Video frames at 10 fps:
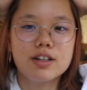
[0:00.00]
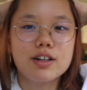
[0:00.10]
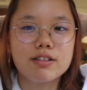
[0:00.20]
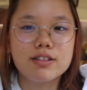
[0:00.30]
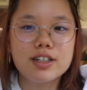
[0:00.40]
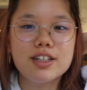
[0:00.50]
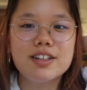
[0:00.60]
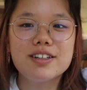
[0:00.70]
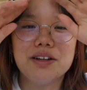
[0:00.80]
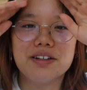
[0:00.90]
Currently
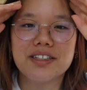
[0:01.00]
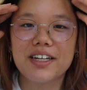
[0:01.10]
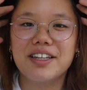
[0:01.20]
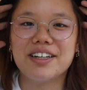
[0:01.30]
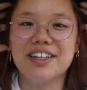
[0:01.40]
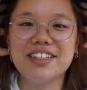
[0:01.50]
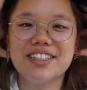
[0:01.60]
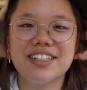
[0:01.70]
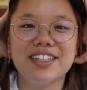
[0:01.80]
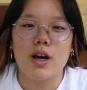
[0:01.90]
looks like this.